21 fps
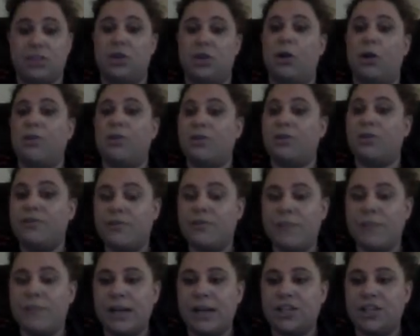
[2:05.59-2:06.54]
So all their
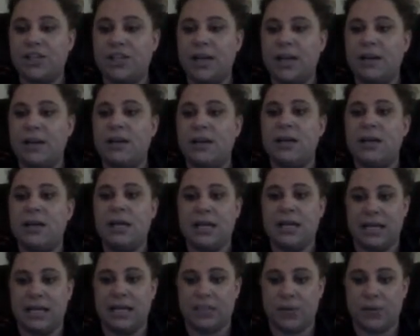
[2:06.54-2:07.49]
information
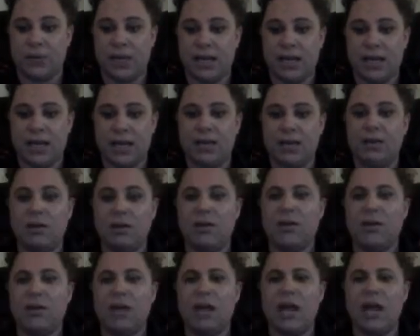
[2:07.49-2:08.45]
is right
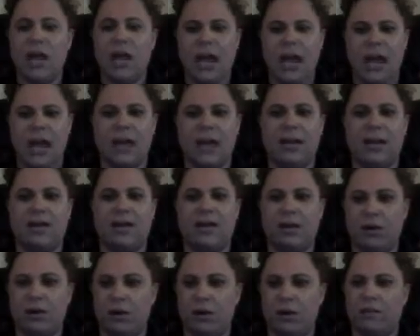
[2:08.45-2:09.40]
here, and
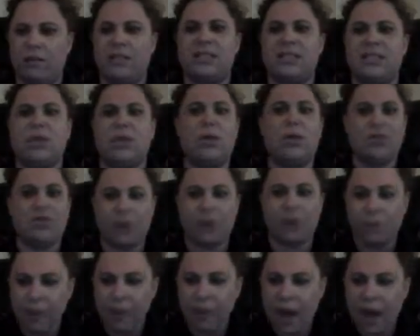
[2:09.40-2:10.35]
all this, like what
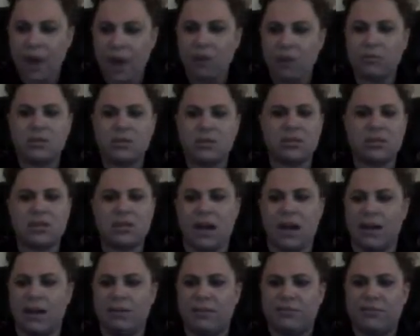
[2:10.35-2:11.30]
they're about,
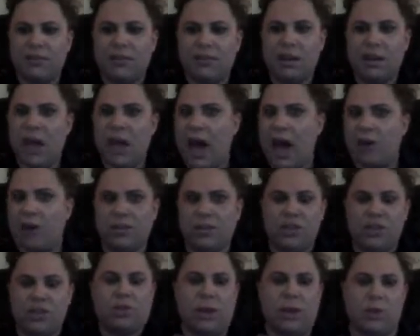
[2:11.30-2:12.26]
kind of how
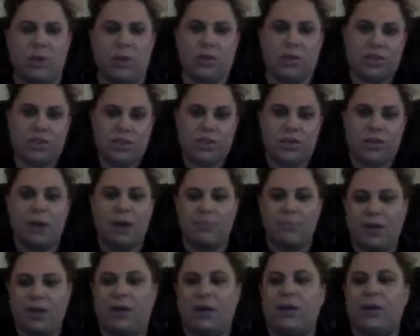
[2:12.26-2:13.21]
to, like once you come
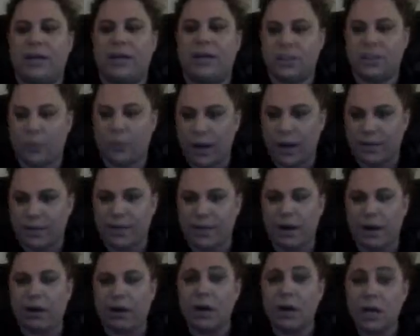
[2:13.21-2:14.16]
there, is right
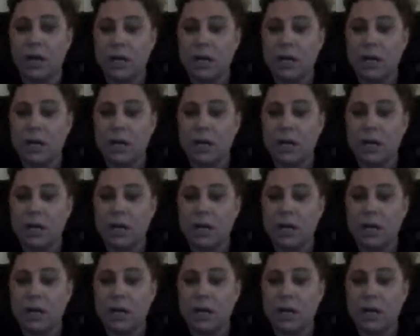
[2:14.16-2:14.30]
there.